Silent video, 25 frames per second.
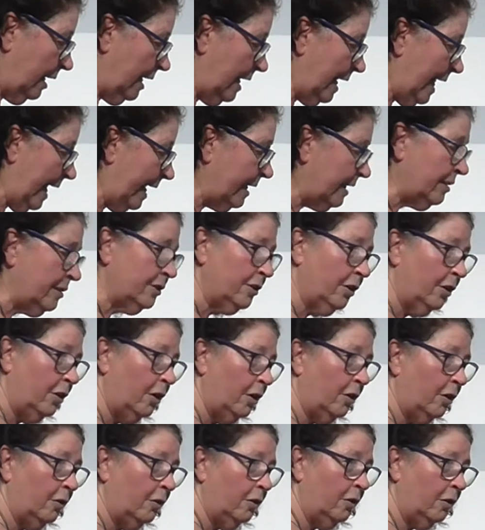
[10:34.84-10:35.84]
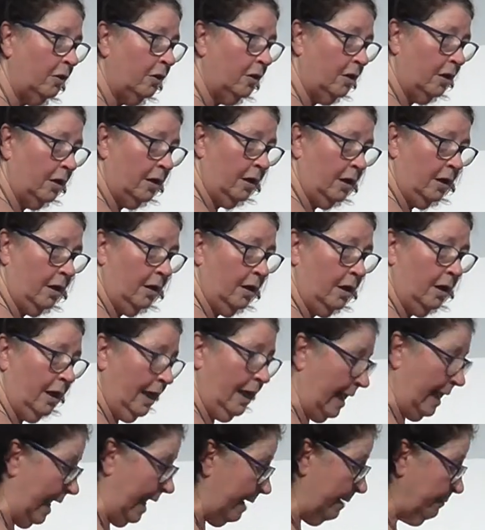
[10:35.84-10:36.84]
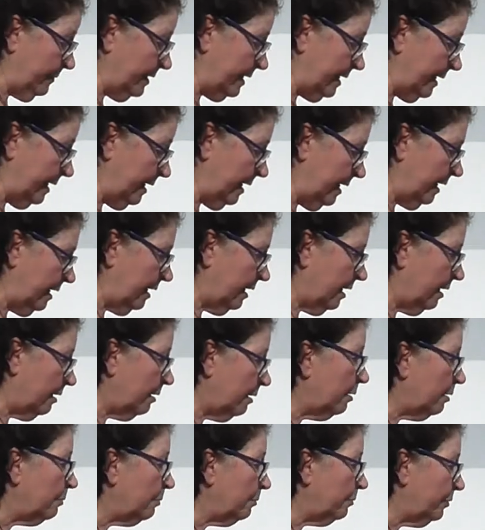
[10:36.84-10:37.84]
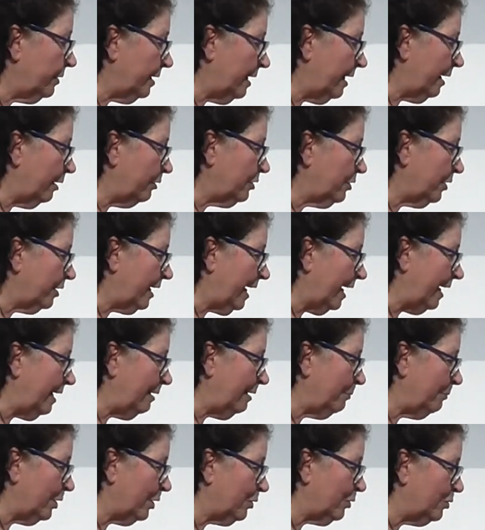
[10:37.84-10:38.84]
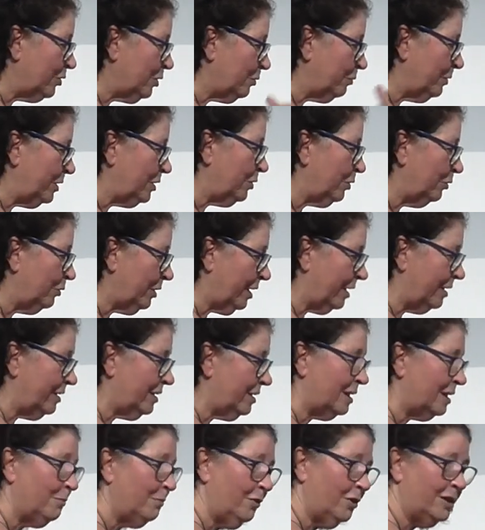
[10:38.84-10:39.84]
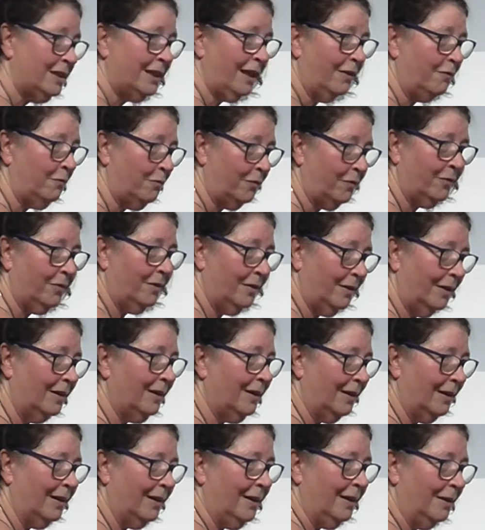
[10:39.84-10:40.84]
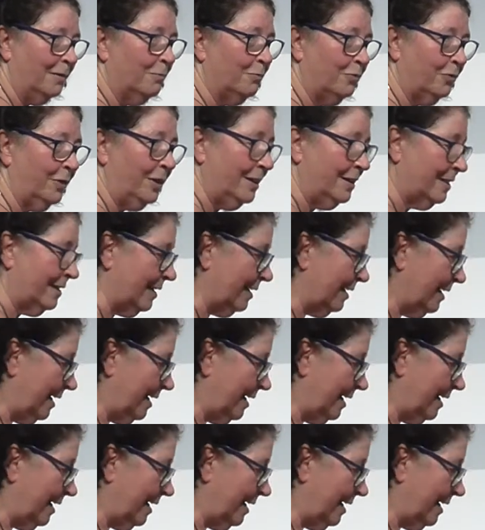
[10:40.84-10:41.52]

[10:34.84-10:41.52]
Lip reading: lungs are empty, breathe out again, because we talk and she must have breathed.